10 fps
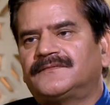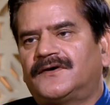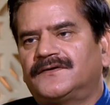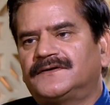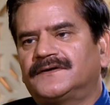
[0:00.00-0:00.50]

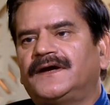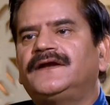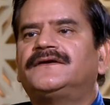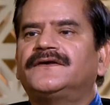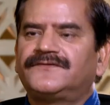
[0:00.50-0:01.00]
about the
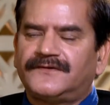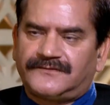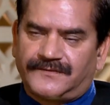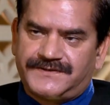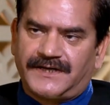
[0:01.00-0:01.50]

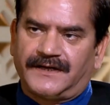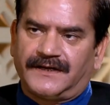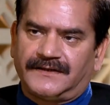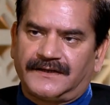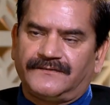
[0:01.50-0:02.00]
intentions of
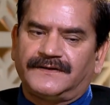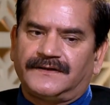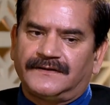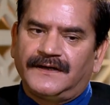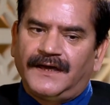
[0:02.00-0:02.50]
China that
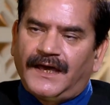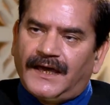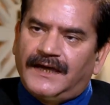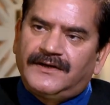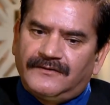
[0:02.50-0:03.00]
whether
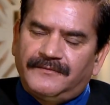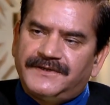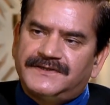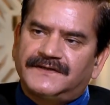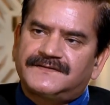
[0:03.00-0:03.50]
it will
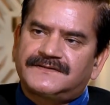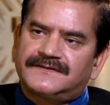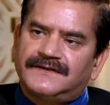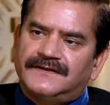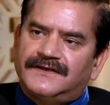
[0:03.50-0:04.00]
be just
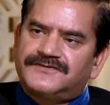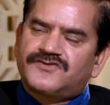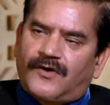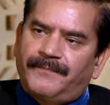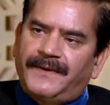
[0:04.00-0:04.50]

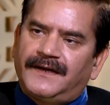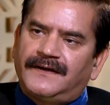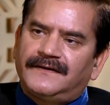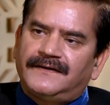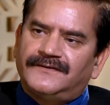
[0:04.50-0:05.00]

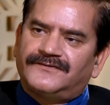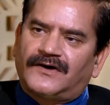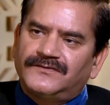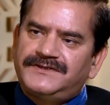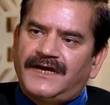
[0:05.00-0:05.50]
stopping in
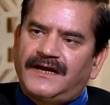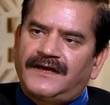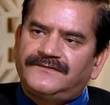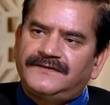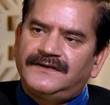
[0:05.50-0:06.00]
South
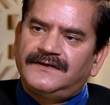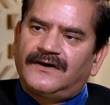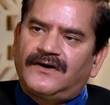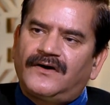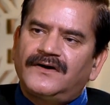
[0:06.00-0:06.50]
China Sea
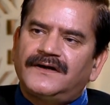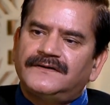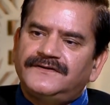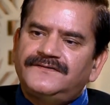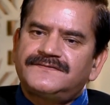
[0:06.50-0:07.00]
or
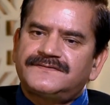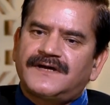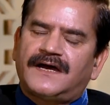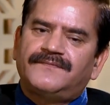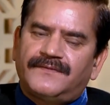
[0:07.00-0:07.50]
this
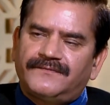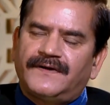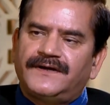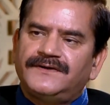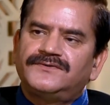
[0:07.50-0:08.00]
type of
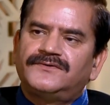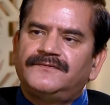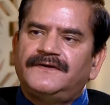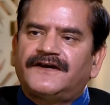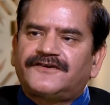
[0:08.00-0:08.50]
attitude will